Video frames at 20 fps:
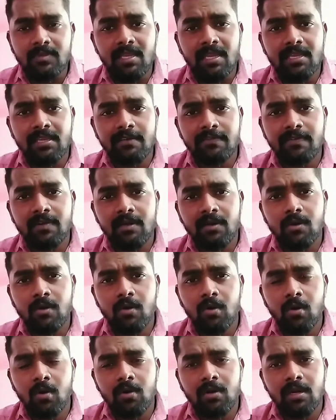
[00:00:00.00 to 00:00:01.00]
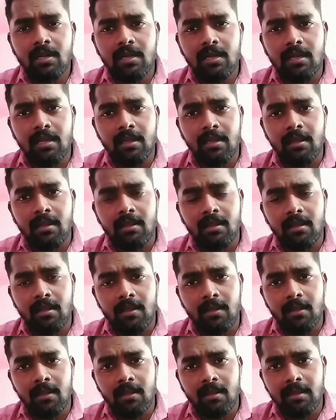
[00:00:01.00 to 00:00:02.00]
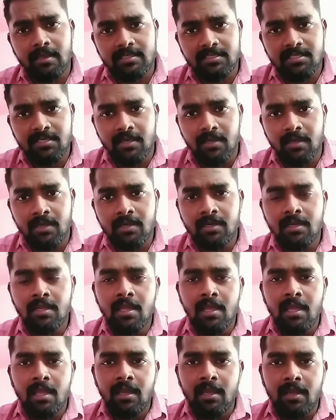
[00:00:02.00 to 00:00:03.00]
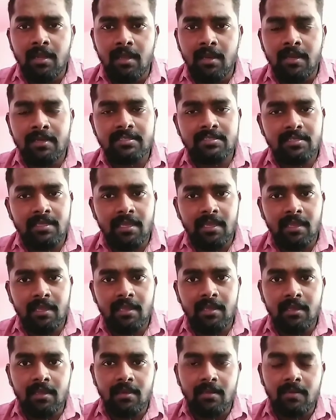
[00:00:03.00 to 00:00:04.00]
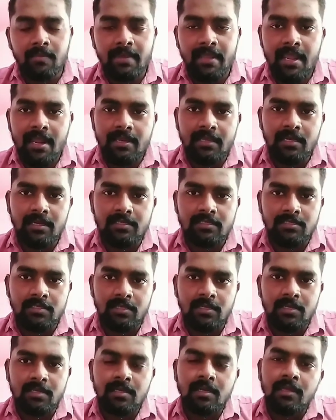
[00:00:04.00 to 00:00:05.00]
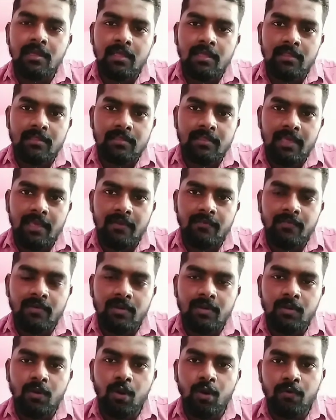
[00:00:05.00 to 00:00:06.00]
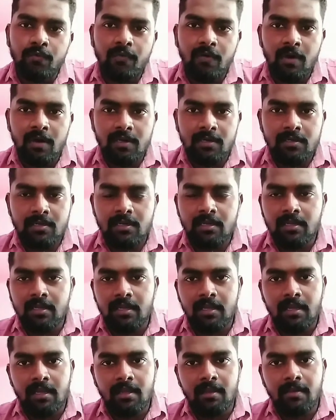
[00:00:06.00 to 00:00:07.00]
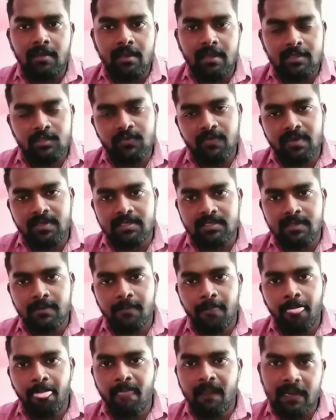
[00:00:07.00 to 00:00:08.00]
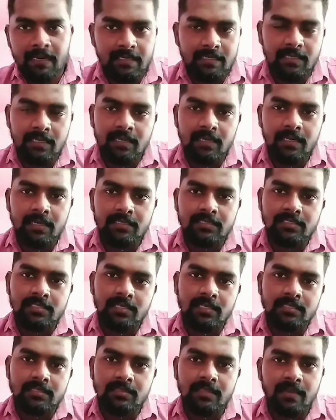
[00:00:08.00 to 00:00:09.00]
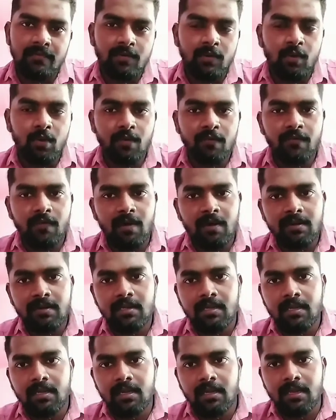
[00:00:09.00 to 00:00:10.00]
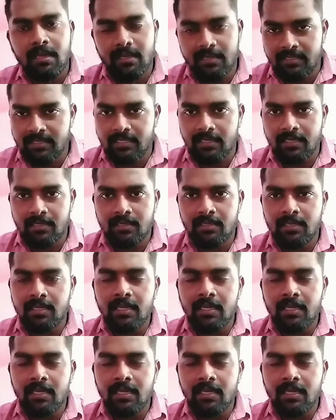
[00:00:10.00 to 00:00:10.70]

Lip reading: If a core engineer, let's say mechanical engineer, they will go for HVAC. Electrical engineers, they will go for electrical.